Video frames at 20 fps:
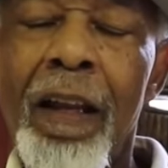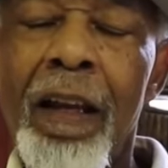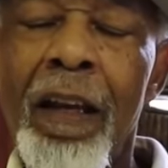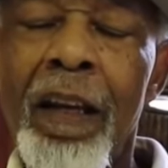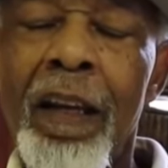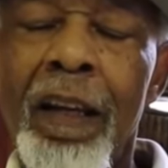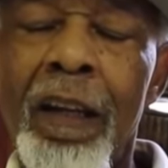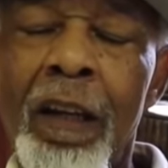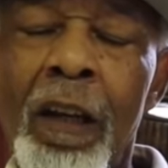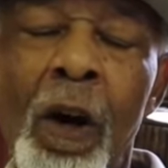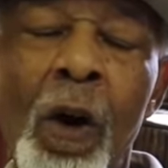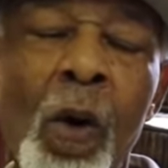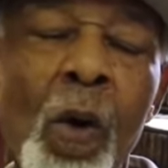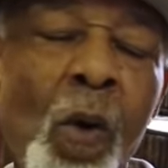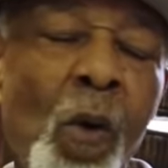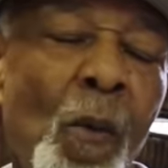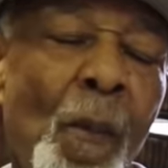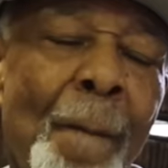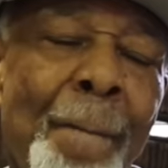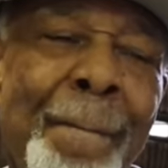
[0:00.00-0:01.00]

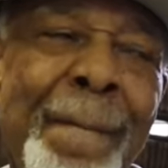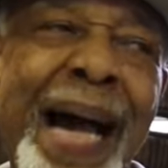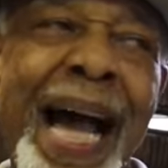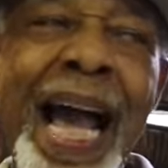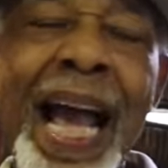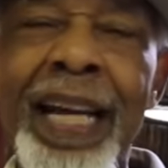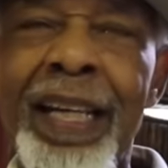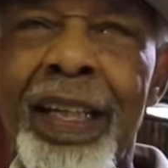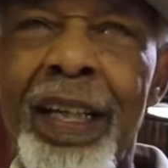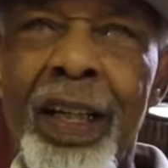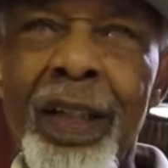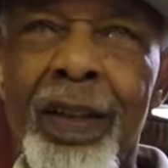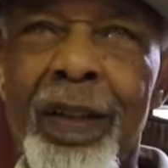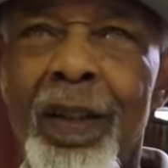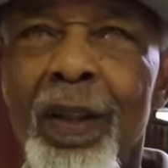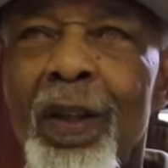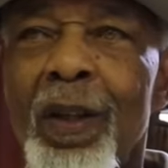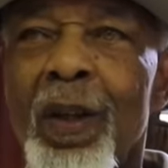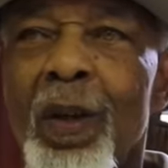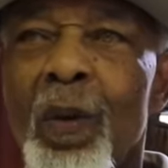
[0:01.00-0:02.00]
low-minded
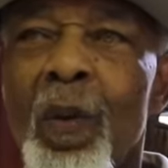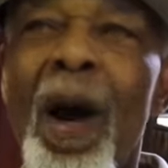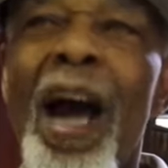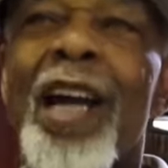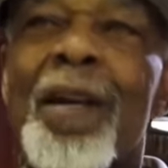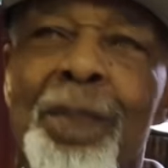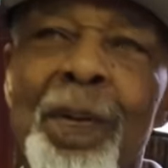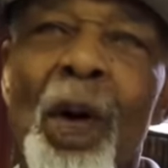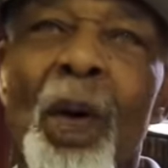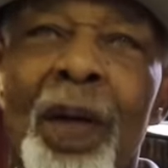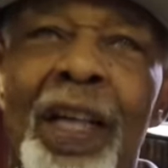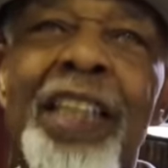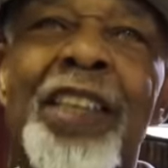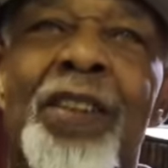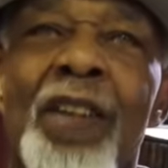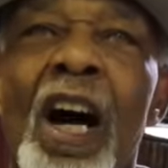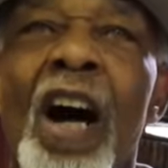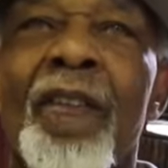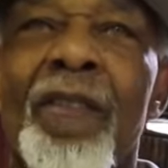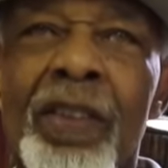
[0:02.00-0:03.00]
white
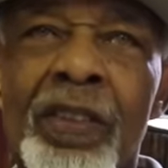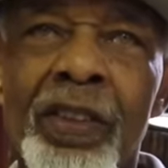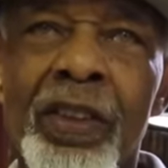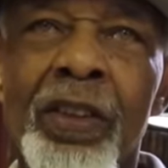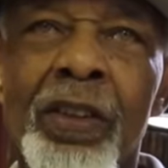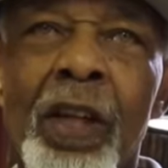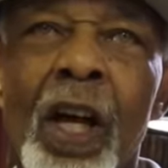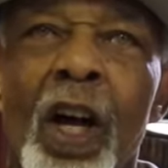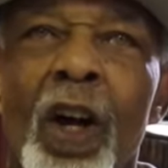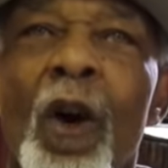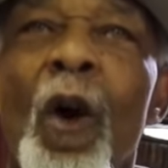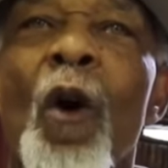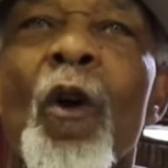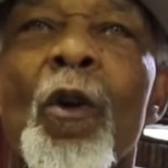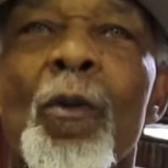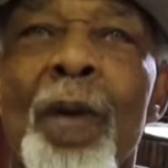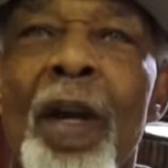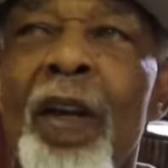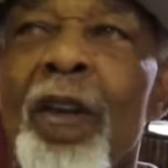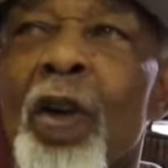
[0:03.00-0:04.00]
police officers
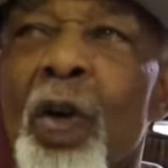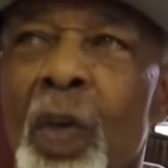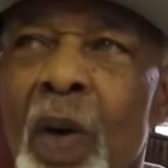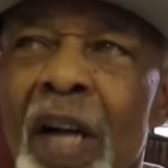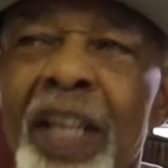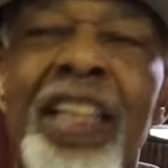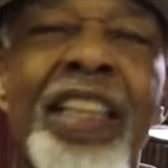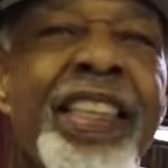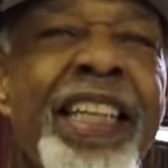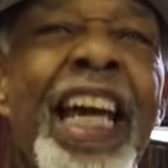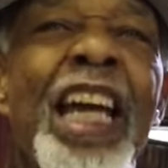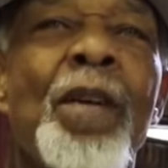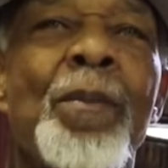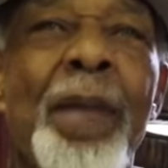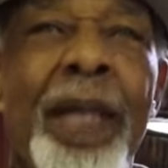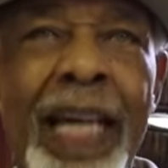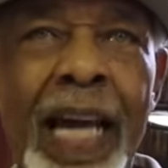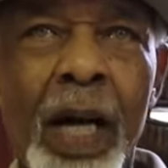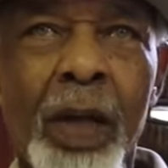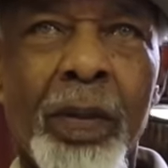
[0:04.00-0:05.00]
going to be the one to take
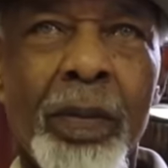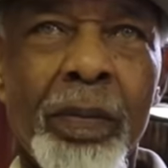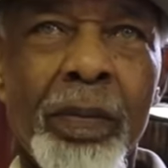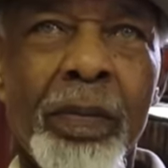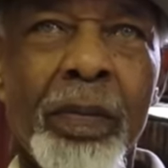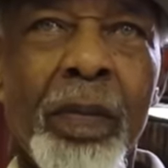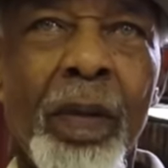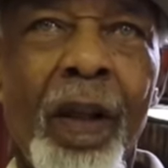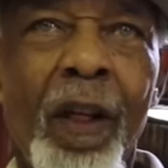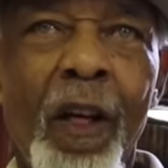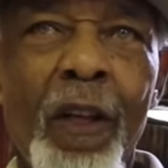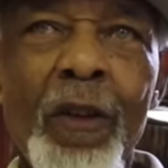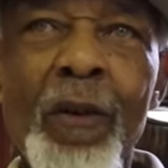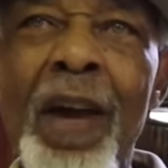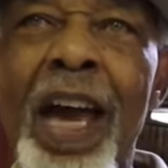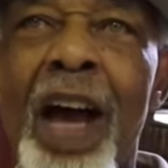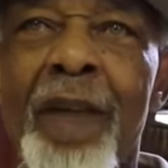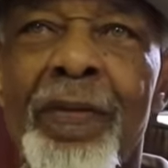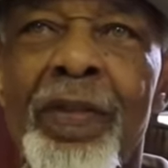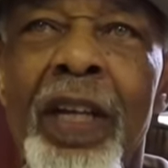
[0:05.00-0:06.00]
me out.
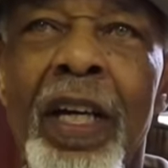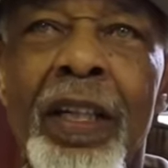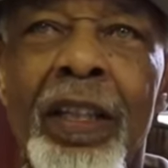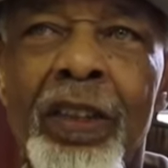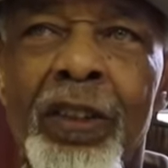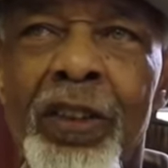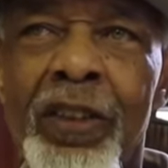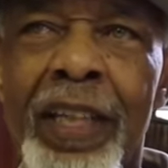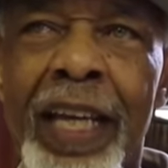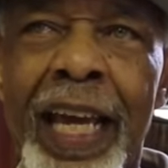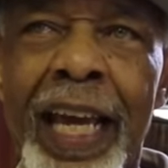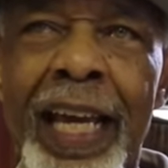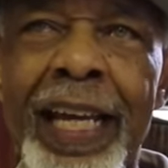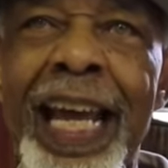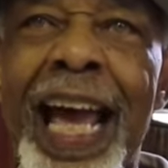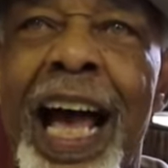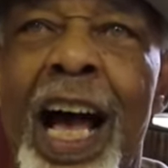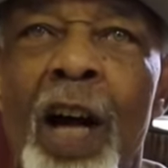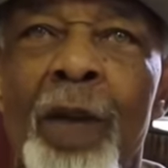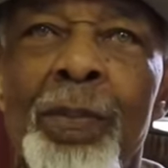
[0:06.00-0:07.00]
You have to
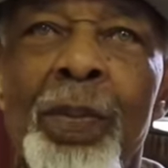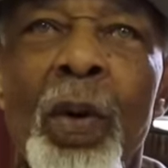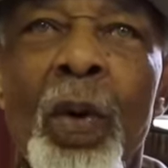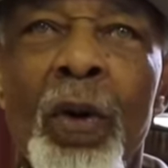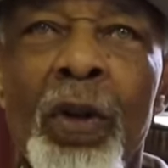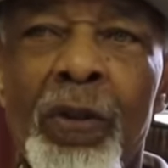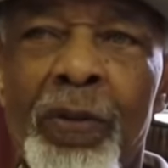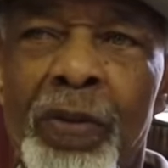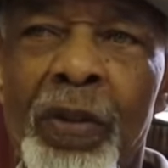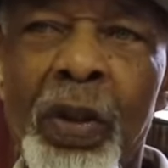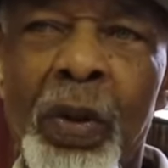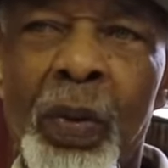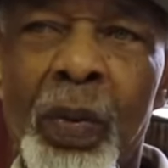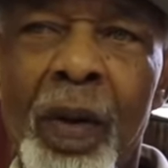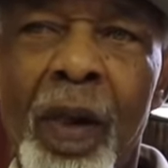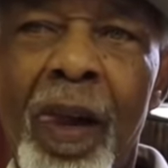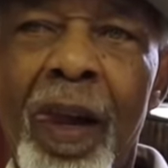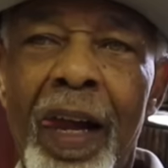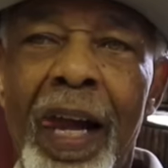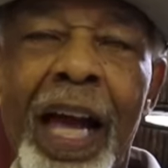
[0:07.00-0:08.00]
understand our point of view.
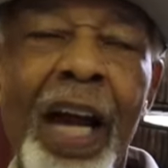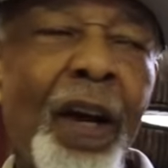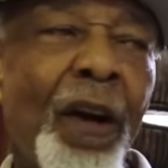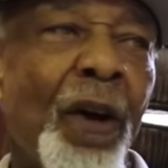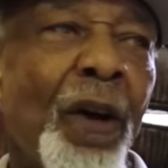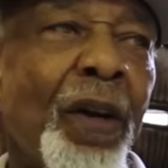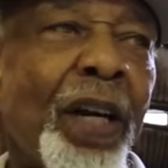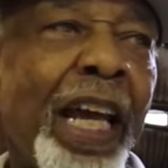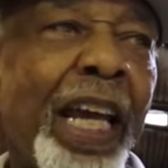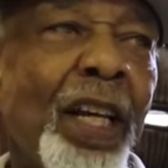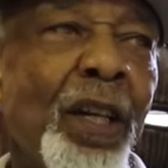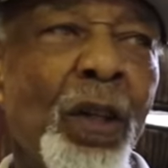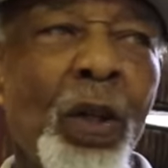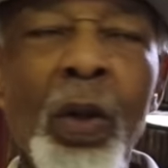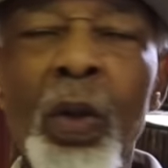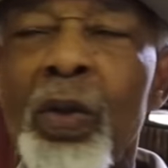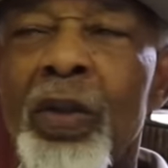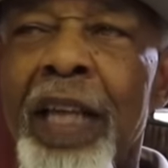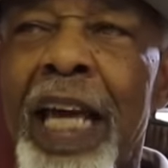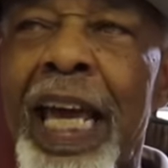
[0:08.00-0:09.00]
I heard a
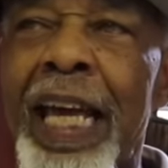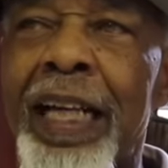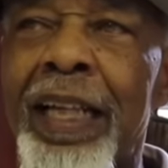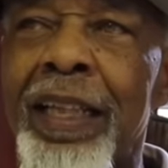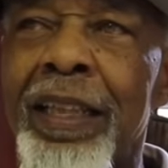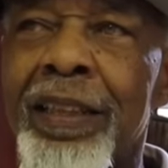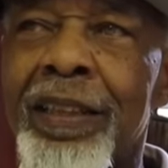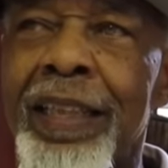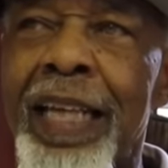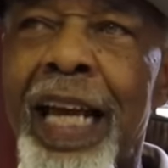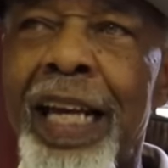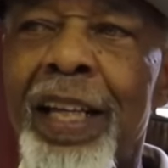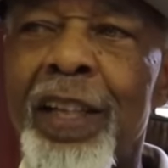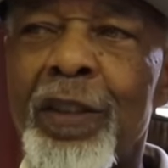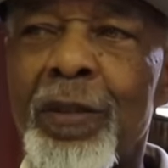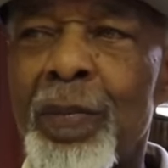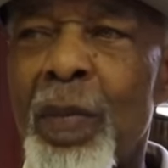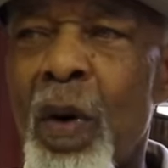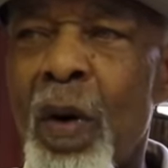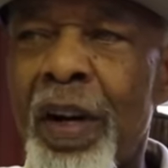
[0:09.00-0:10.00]
news anchor say
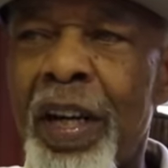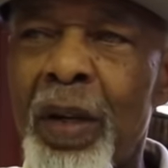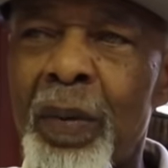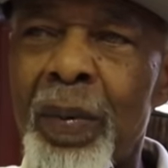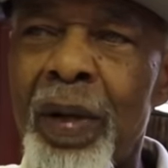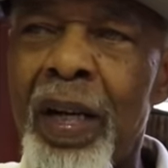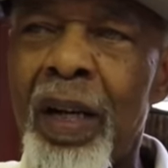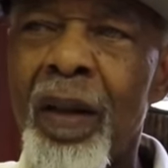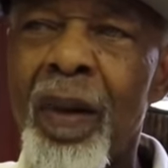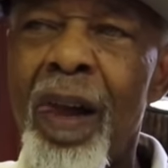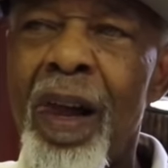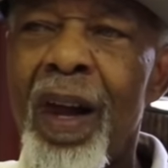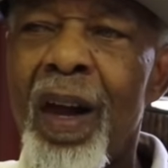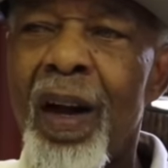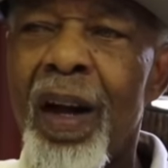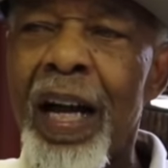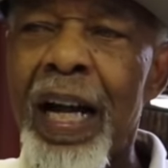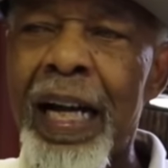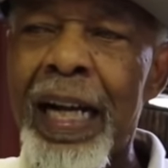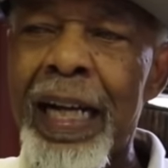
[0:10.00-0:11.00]
this morning, well,
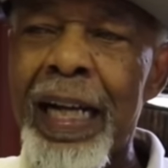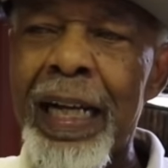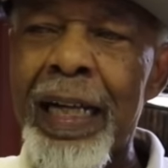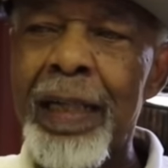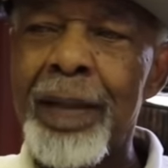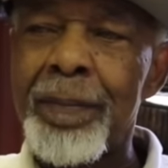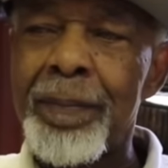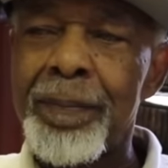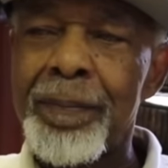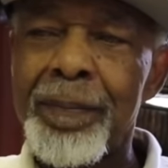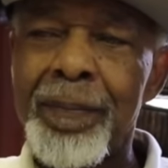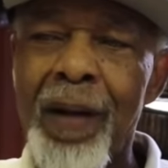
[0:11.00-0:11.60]
uh,